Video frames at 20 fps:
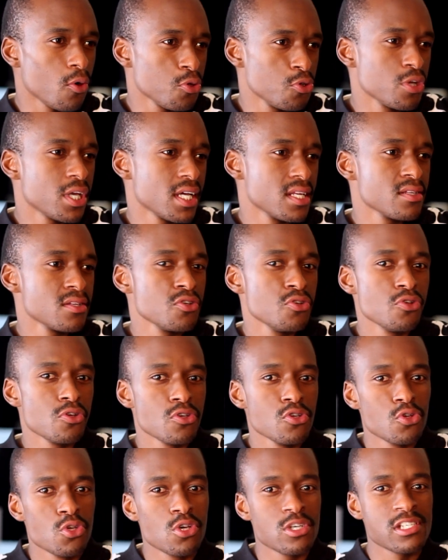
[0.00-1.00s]
You can you,
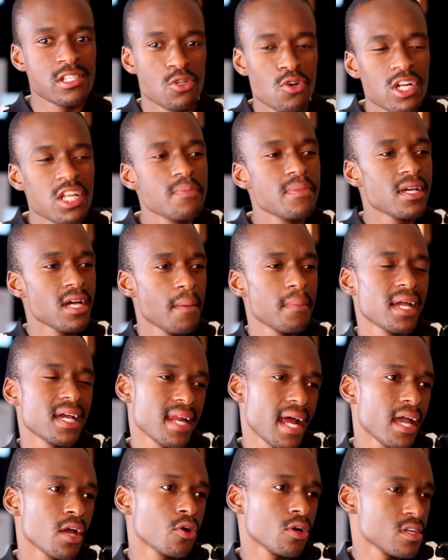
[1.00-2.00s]
yeah, you're slowly yeah. becoming
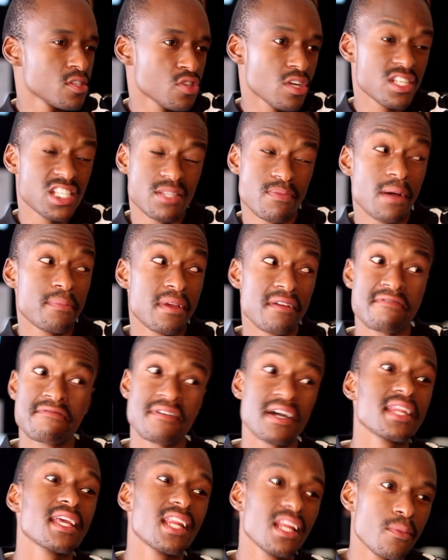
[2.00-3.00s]
an icon. It's not just yeah. about being
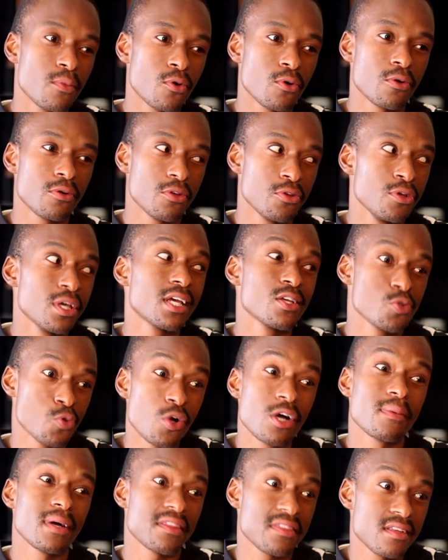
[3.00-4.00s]
funny anymore. You can
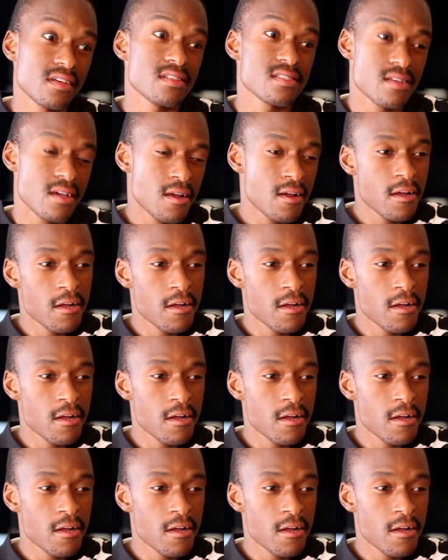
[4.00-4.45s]
talk about things.